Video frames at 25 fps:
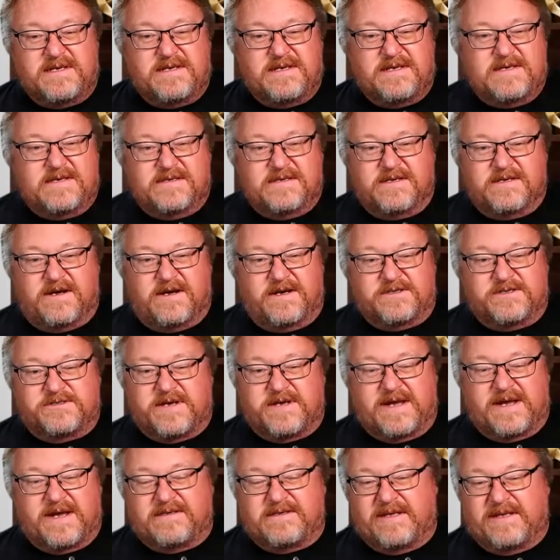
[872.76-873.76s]

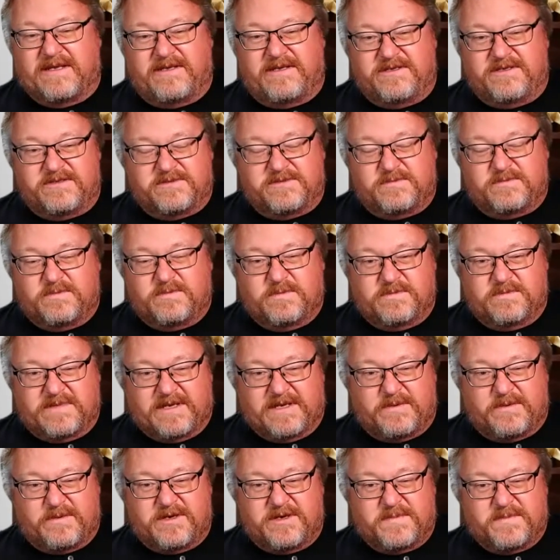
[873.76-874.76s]
contract like
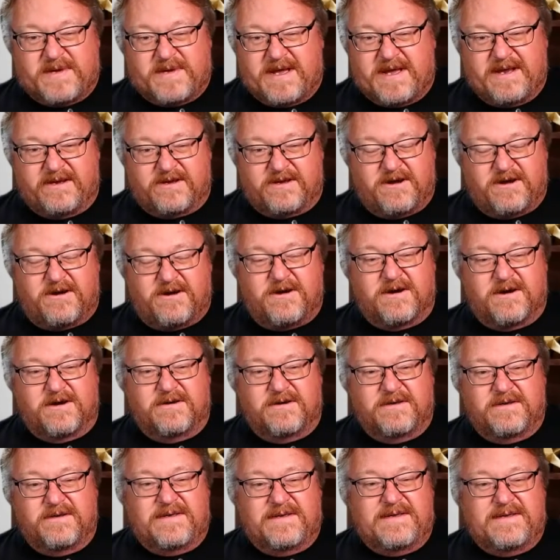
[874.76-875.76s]
when you're buying a car.
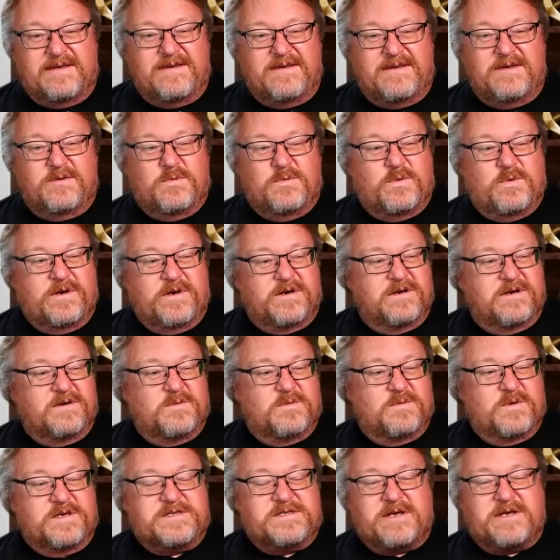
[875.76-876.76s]

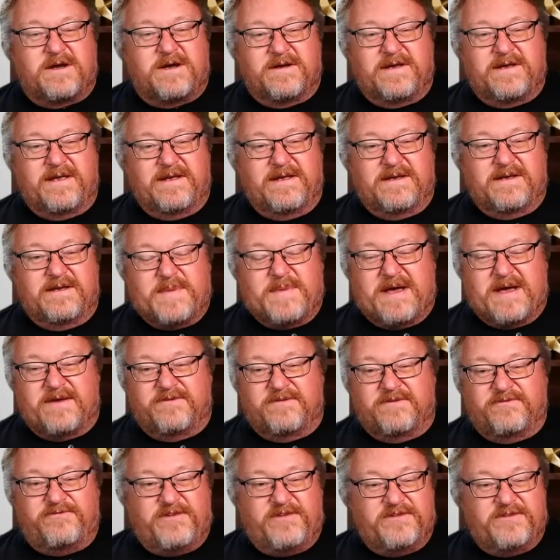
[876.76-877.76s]
We're talking about
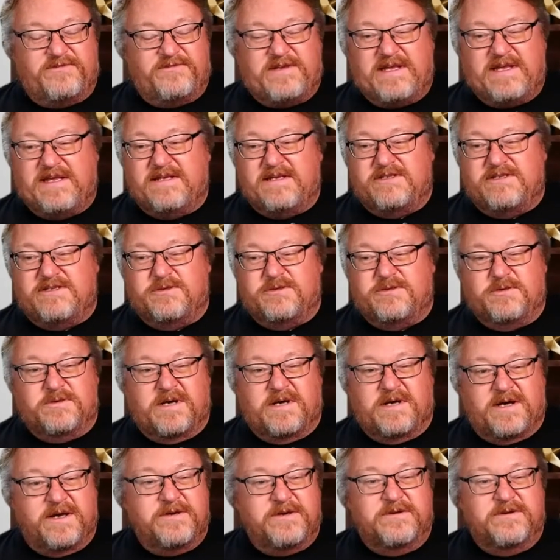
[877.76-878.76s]
50 to
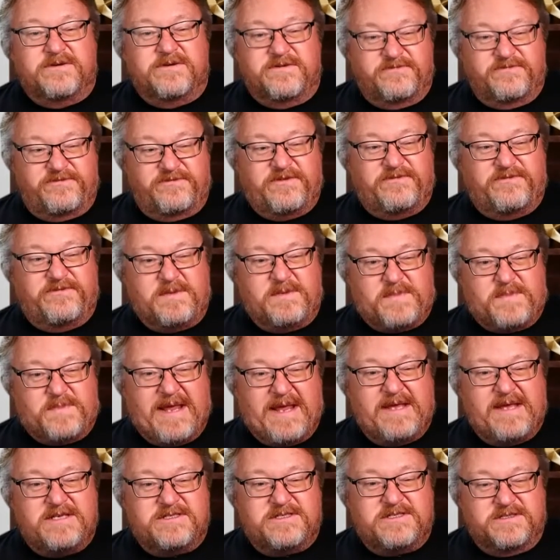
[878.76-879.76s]
150
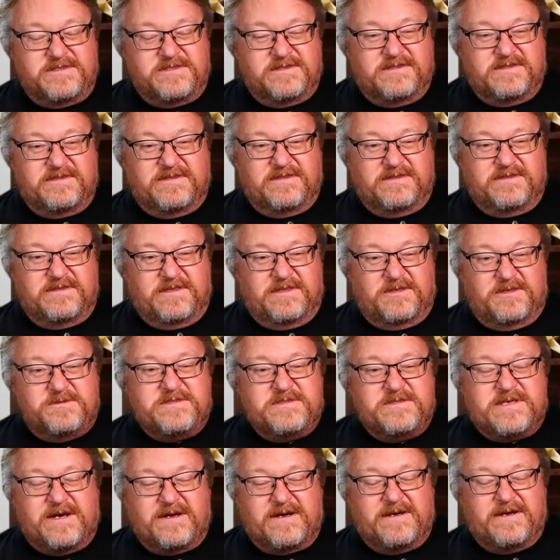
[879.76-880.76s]
page loan
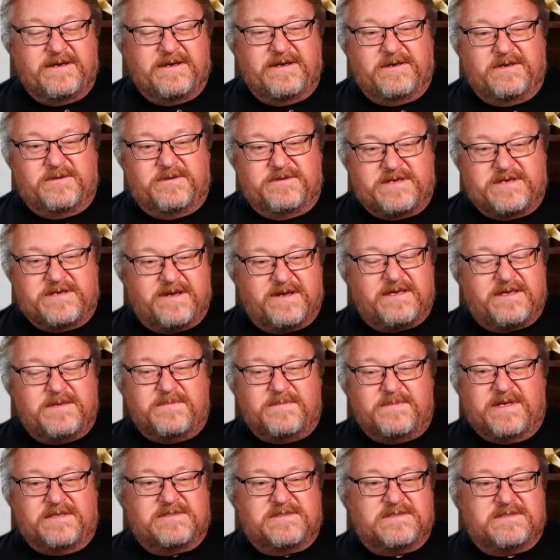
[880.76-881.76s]

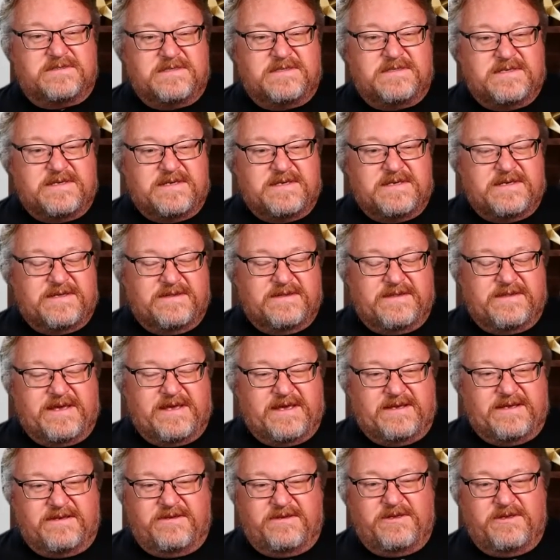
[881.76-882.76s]
documents
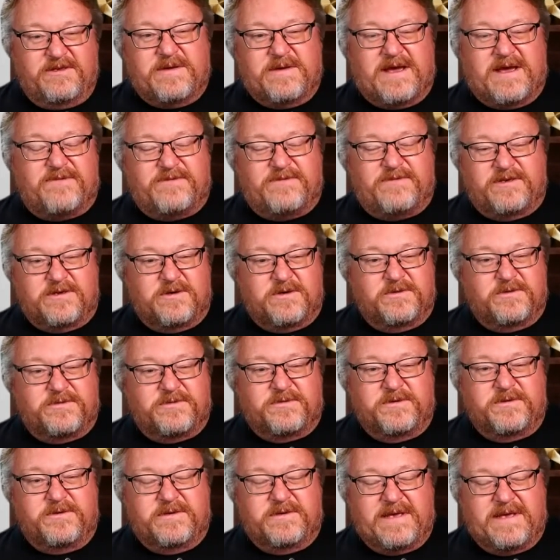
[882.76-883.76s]
that you have to go
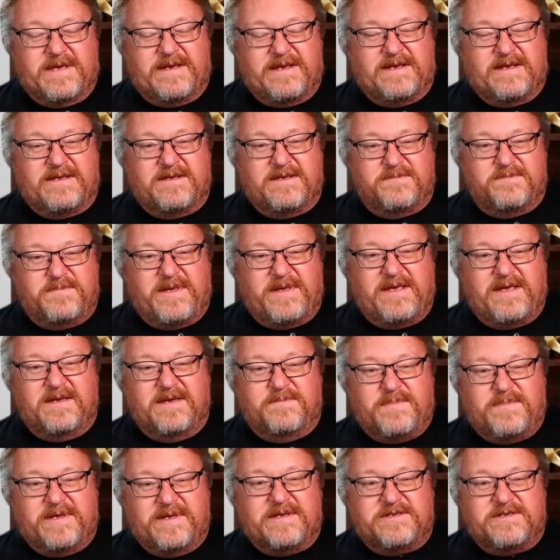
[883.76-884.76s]
through, and it can be a
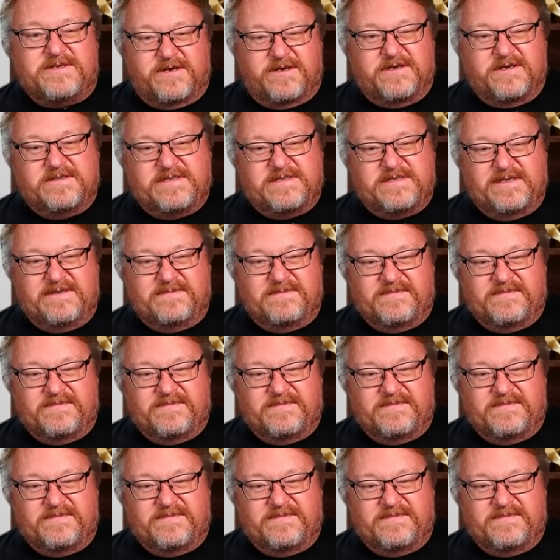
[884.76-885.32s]
bit daunting.